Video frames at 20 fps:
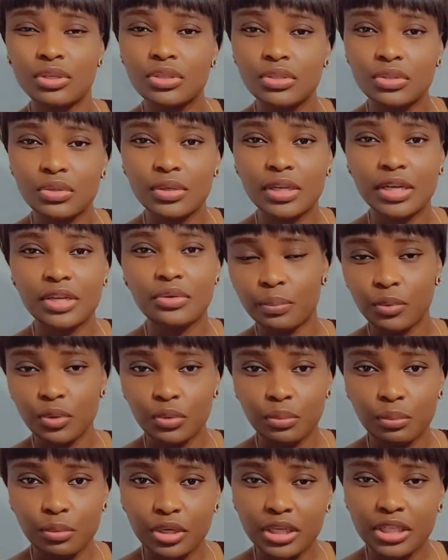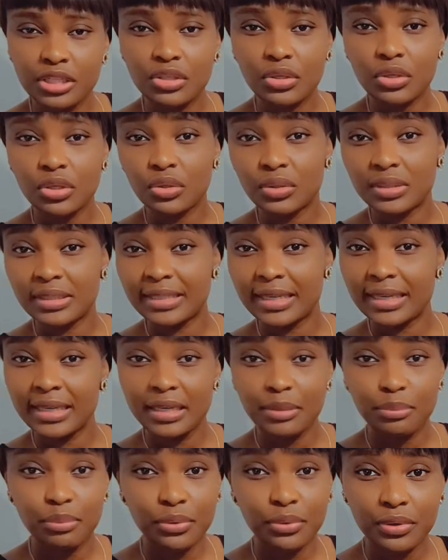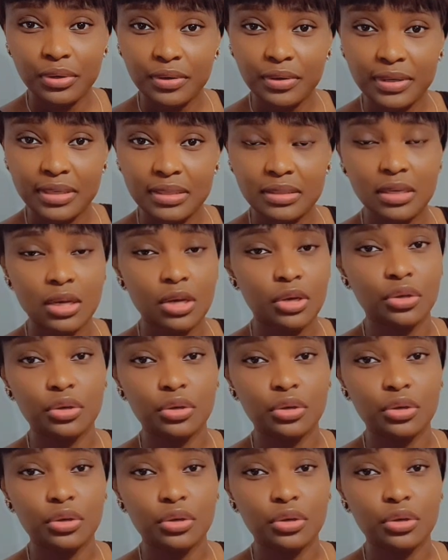so that you monitor your daily progress,